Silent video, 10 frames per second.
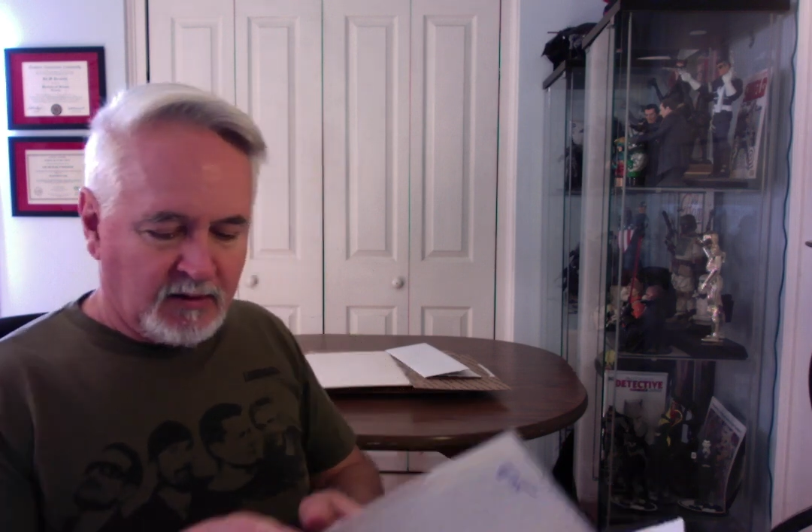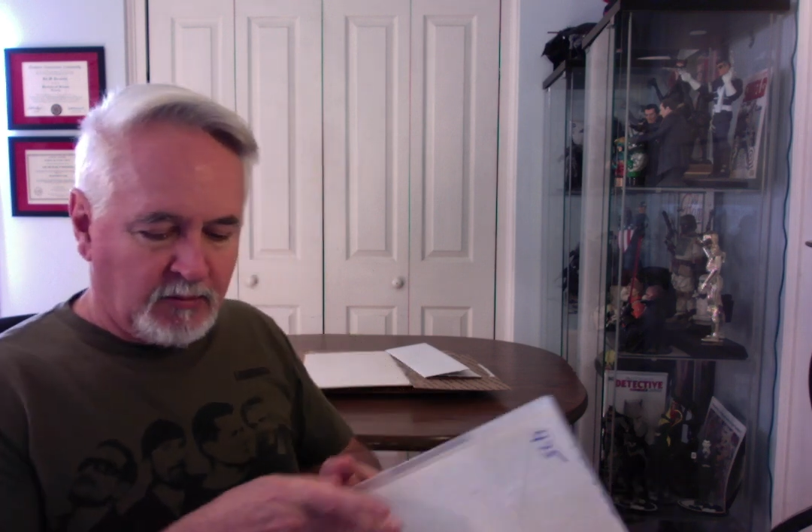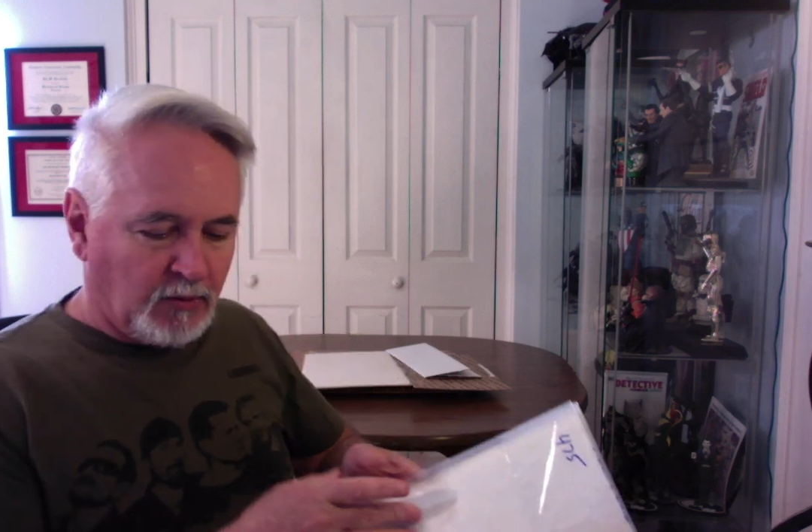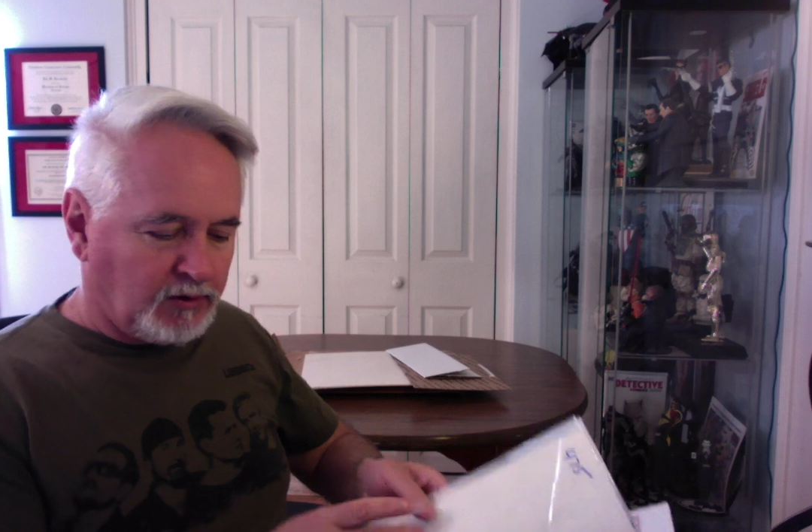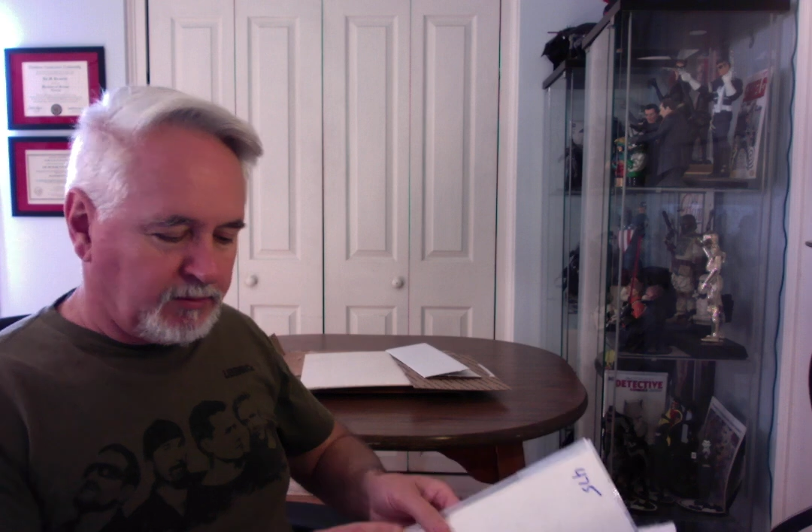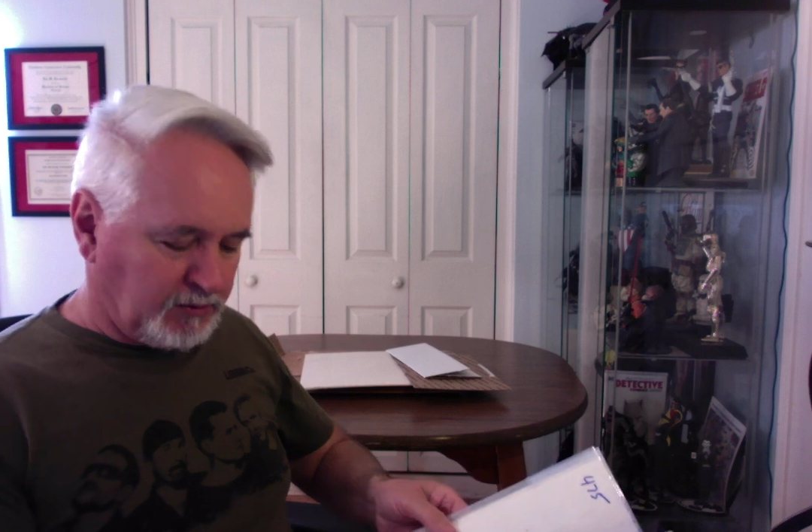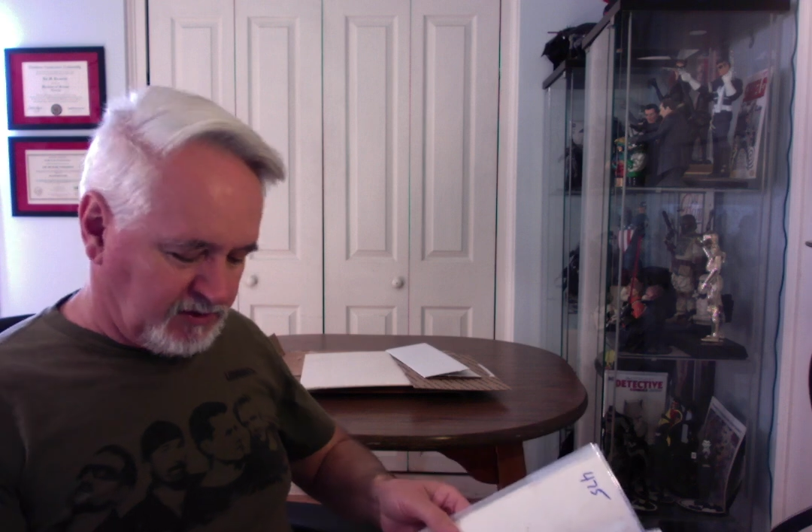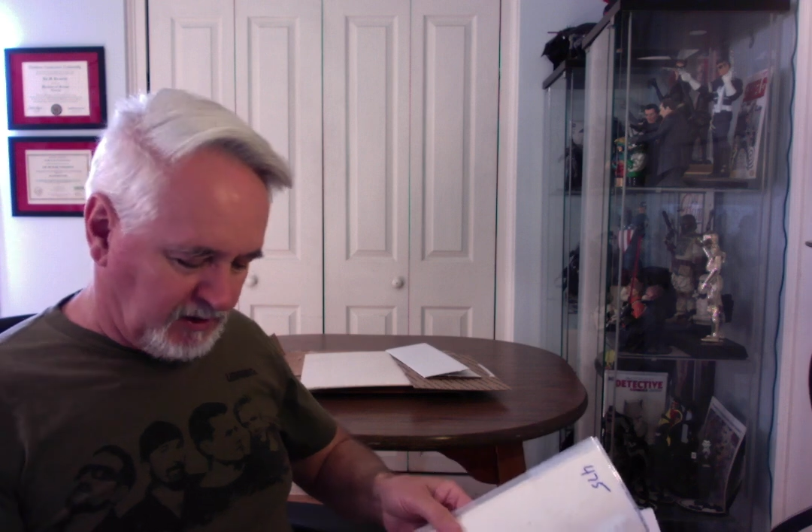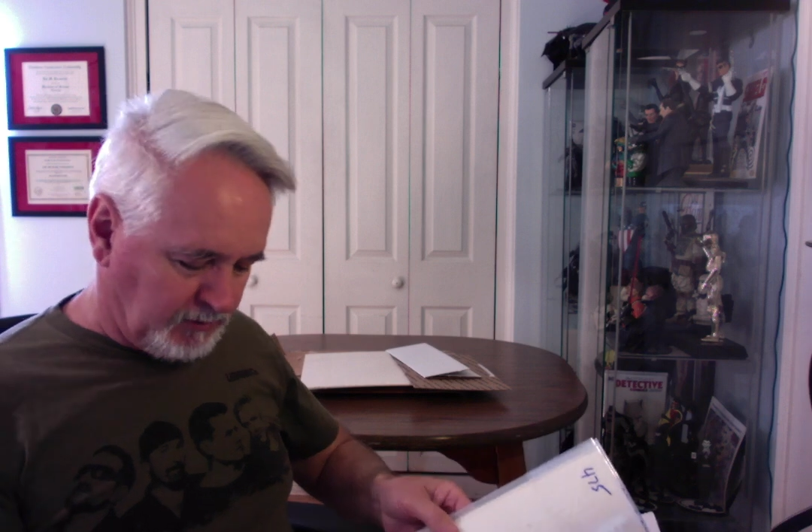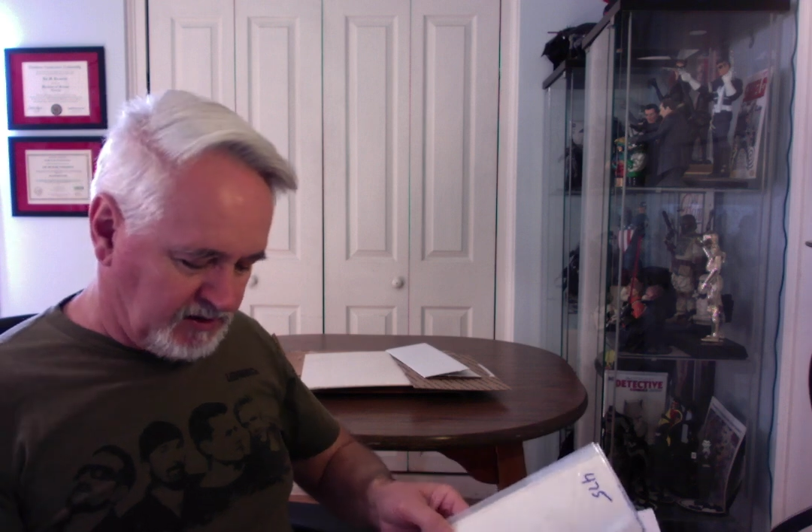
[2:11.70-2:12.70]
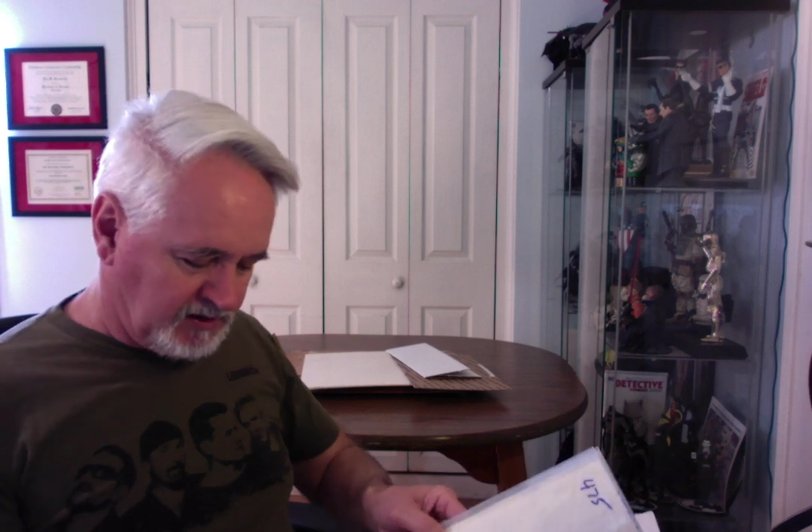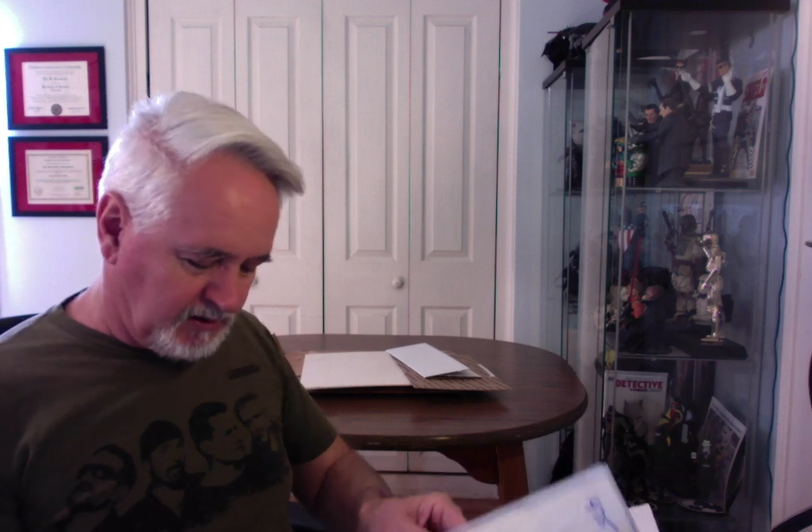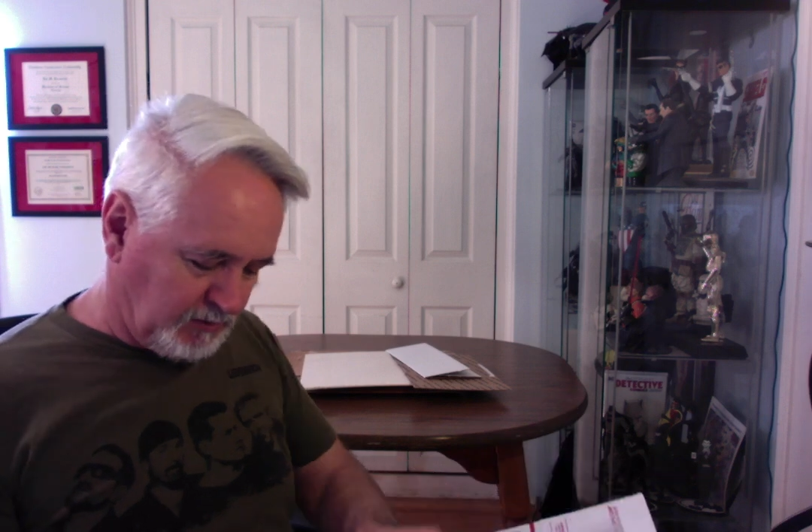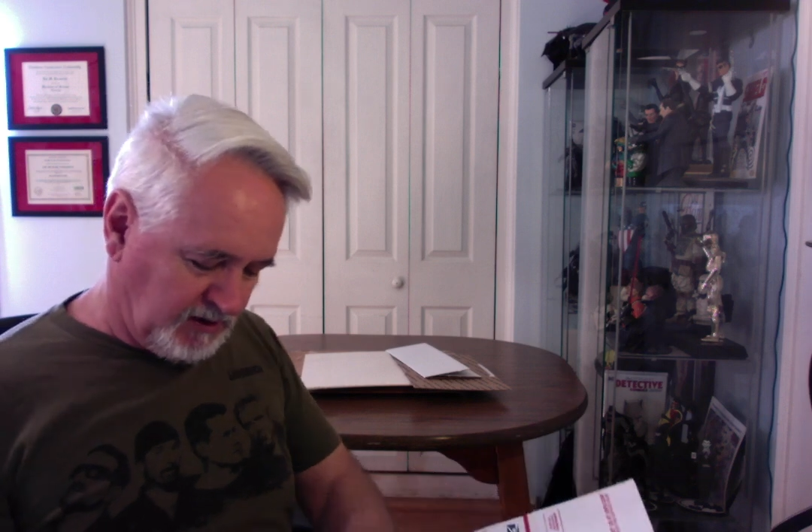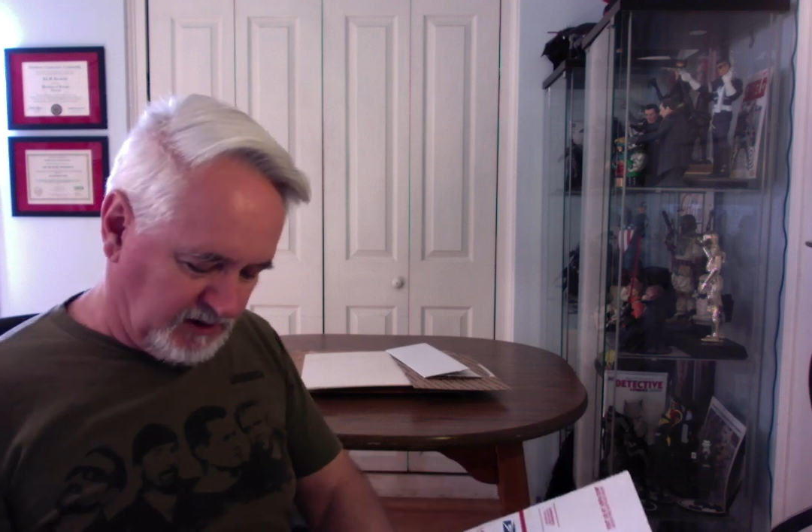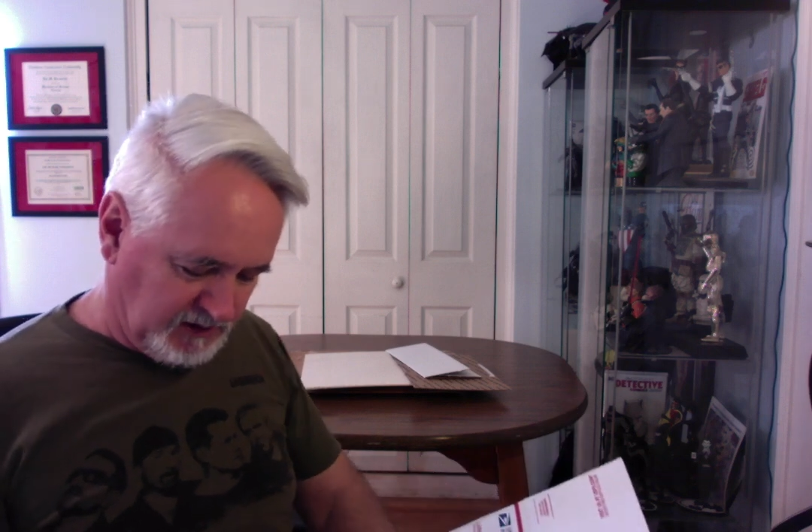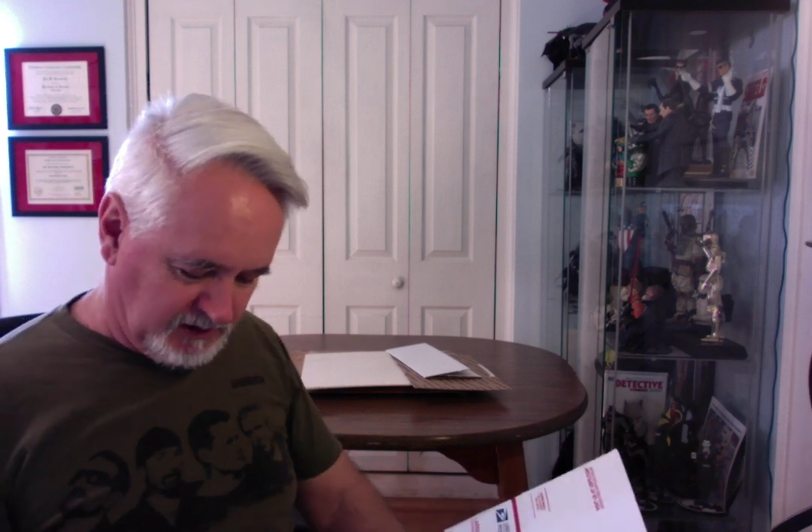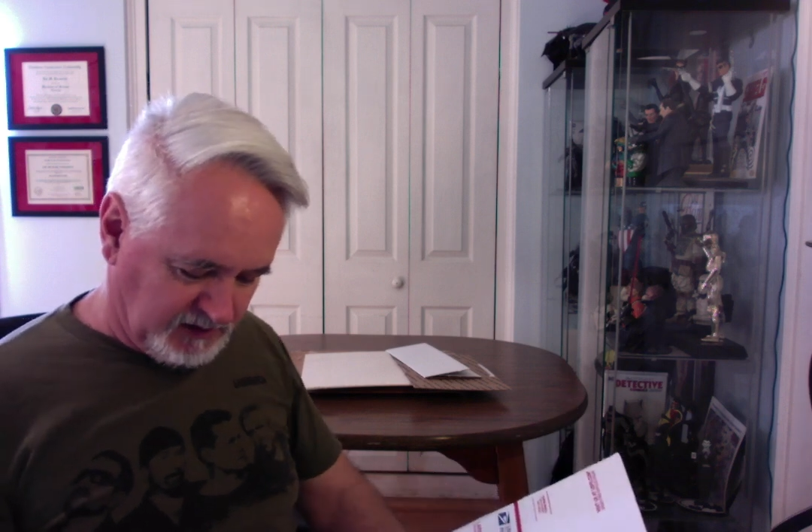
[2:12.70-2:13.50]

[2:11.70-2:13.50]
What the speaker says: multiple shipments to me,